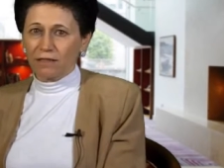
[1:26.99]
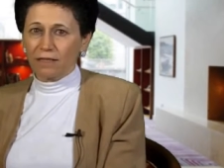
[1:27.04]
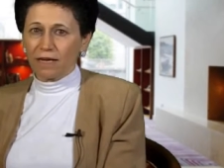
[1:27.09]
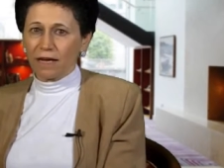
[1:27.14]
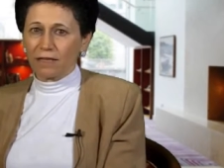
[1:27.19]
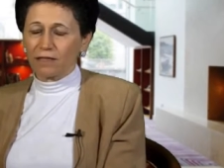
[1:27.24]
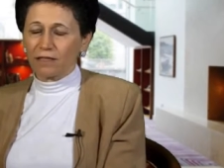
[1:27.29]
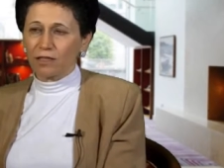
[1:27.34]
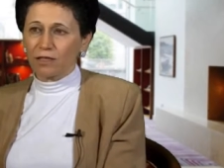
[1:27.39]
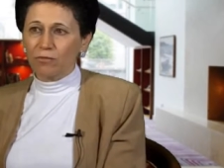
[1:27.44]

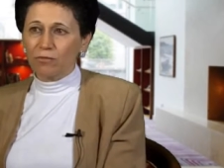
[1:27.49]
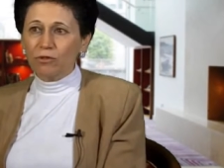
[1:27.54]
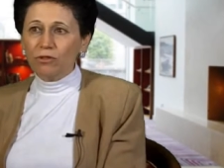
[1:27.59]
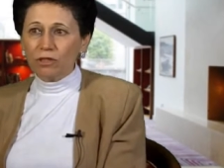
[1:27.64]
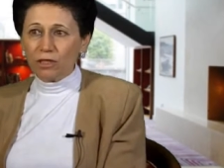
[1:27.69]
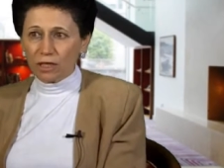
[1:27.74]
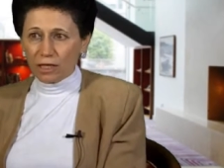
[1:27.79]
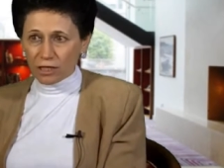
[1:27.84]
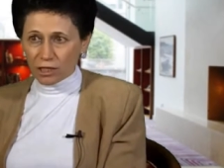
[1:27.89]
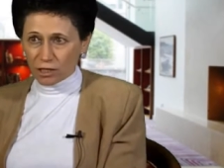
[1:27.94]
that the
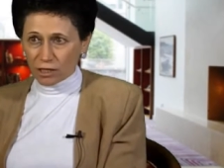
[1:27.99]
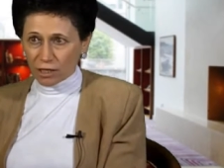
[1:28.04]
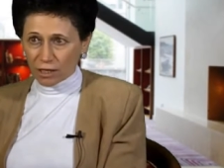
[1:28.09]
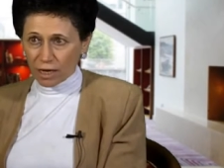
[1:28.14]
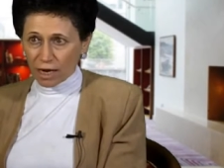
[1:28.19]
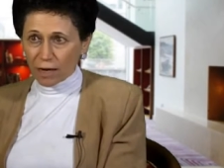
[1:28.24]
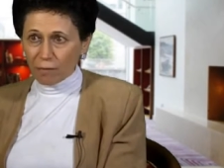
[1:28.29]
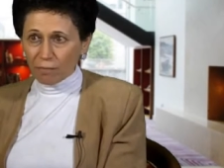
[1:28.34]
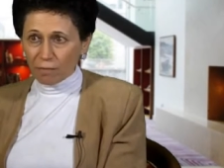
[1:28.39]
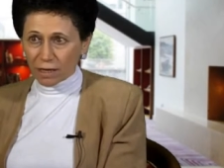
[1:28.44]

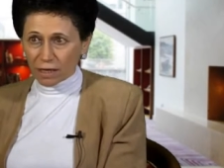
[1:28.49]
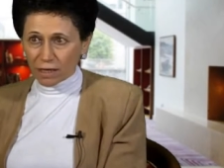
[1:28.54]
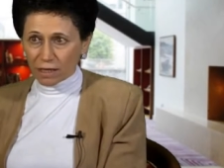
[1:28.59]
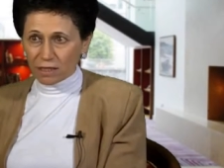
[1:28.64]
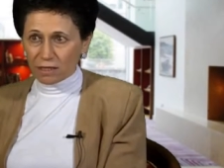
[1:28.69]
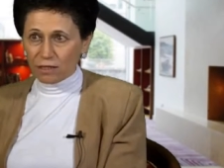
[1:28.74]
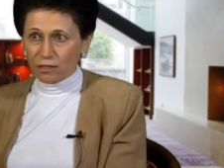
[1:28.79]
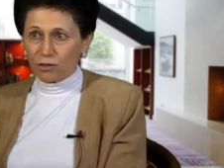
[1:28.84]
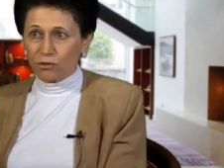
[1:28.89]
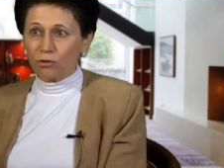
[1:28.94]
multinational
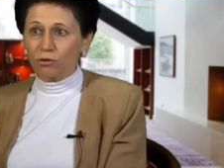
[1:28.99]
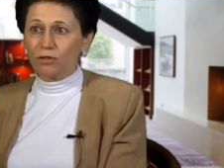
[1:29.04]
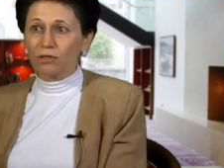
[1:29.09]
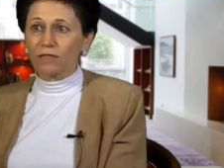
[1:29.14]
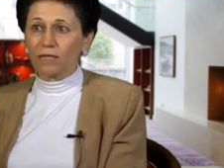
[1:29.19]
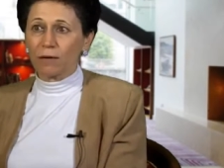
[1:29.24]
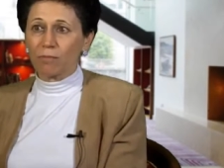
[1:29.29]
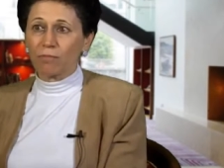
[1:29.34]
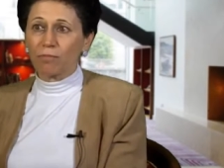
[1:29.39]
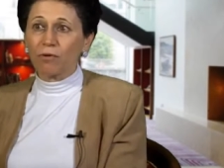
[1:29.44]
companies
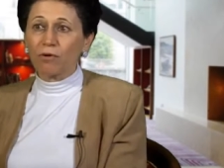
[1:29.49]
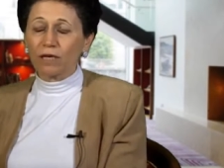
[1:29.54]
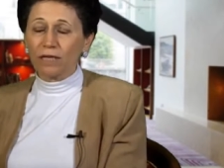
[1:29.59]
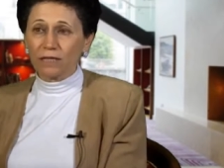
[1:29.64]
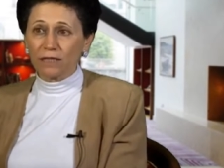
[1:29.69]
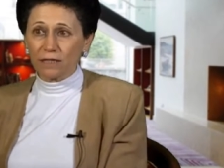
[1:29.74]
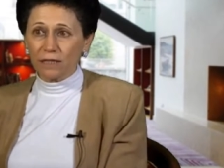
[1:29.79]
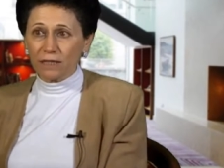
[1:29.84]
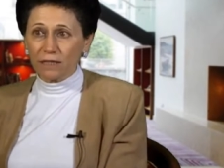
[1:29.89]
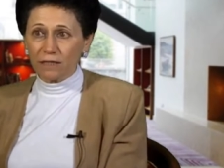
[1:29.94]
don't
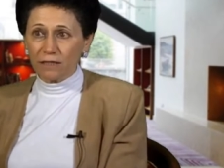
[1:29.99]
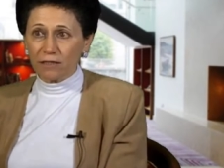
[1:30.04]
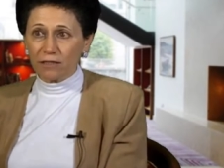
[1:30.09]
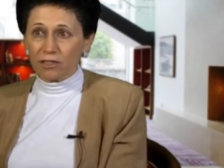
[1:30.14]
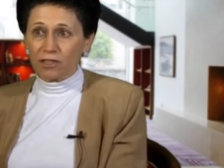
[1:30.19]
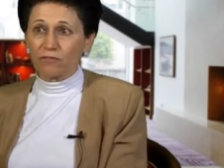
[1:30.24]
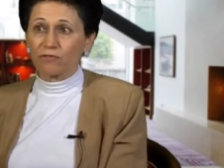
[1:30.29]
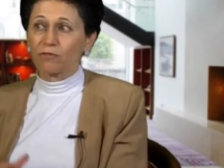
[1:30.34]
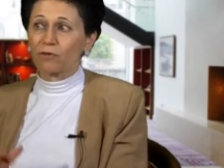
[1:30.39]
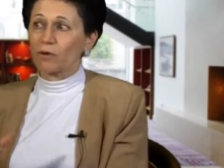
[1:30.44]
appoint
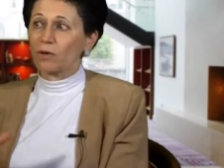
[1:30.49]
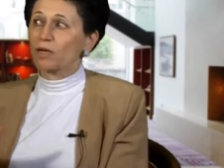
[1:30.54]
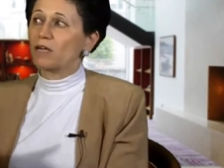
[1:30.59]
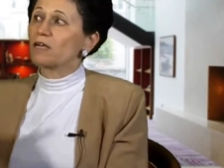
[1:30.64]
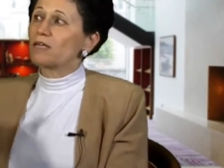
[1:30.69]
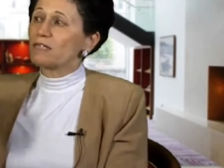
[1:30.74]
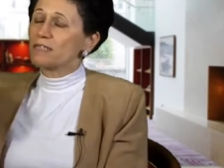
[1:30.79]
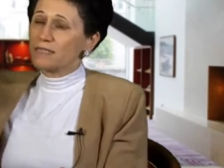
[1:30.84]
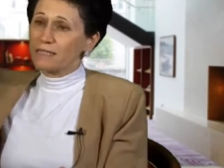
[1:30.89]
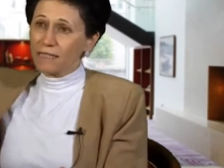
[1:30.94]
leaders
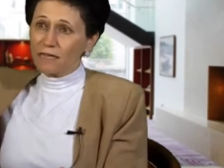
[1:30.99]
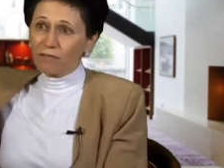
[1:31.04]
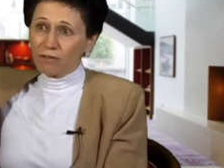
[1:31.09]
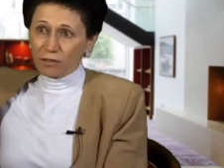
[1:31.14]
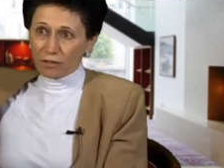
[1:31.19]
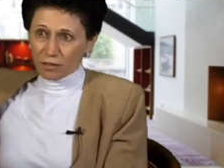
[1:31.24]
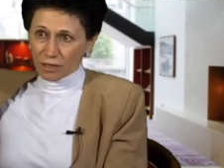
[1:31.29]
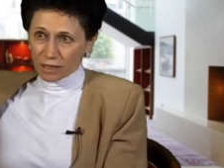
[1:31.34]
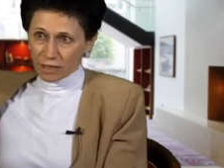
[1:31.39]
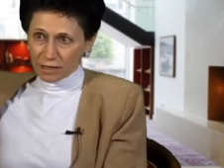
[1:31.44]
for
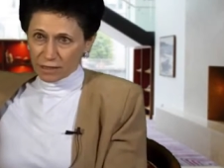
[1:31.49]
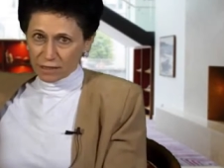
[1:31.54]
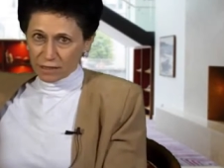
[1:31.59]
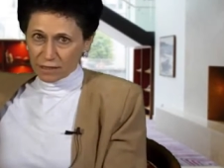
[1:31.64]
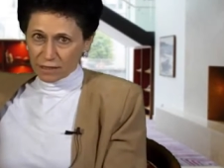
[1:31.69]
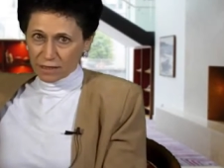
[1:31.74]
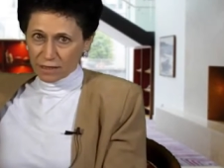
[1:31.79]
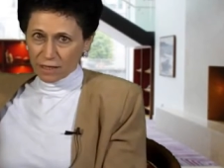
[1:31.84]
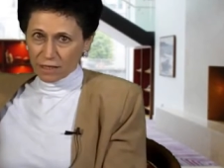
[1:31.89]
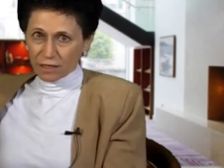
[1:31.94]
several
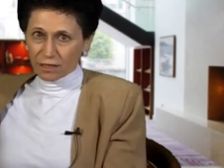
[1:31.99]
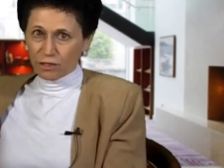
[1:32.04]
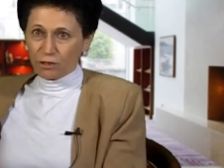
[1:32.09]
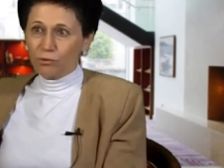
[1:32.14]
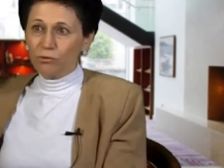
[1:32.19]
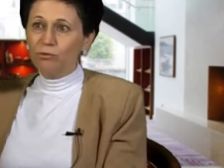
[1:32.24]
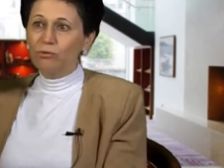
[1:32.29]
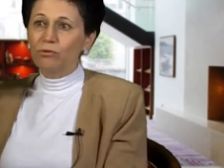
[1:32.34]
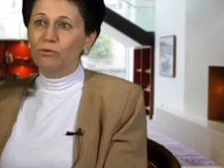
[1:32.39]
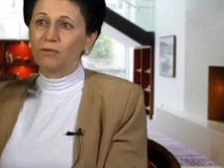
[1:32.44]
years. They
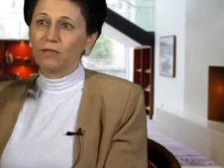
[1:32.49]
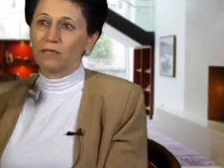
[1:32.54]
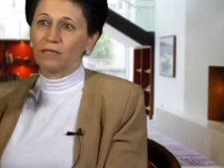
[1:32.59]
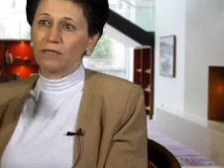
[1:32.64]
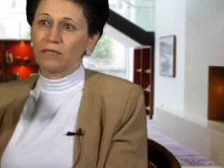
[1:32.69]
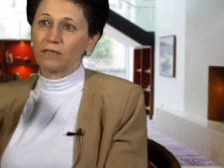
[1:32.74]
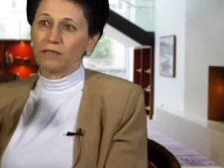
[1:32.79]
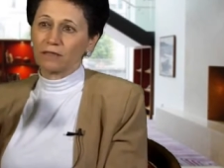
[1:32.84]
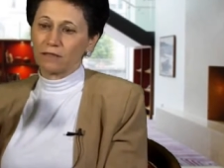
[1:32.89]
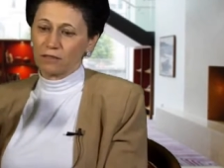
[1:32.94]
do
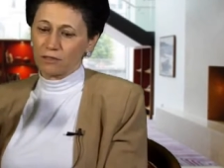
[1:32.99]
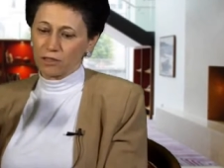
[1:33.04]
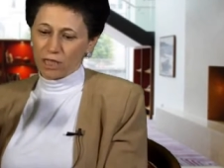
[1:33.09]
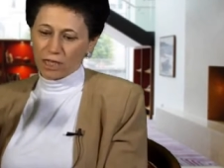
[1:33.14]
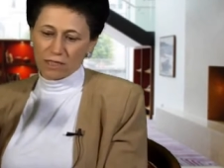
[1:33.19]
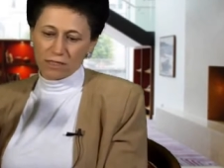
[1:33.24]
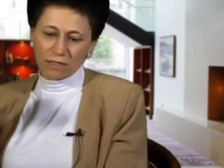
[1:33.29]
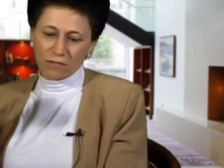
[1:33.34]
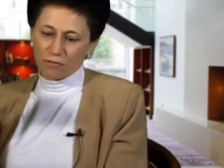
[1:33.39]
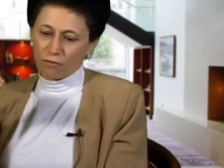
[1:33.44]
it
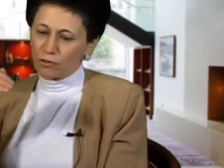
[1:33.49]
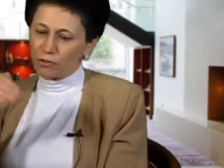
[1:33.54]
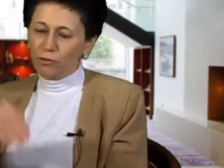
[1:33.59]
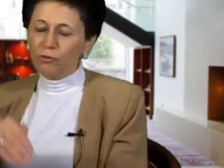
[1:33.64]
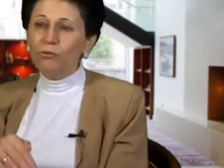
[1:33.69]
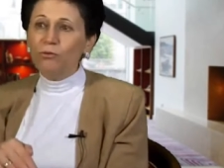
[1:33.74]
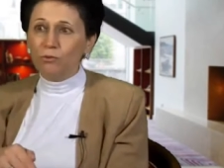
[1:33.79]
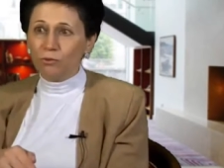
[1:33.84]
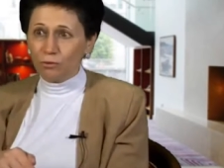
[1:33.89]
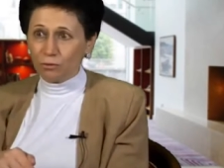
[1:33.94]
just for
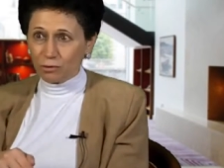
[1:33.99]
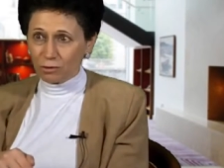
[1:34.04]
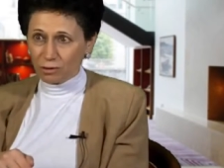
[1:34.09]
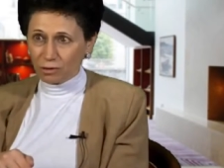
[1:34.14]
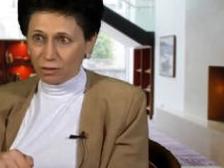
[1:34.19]
two.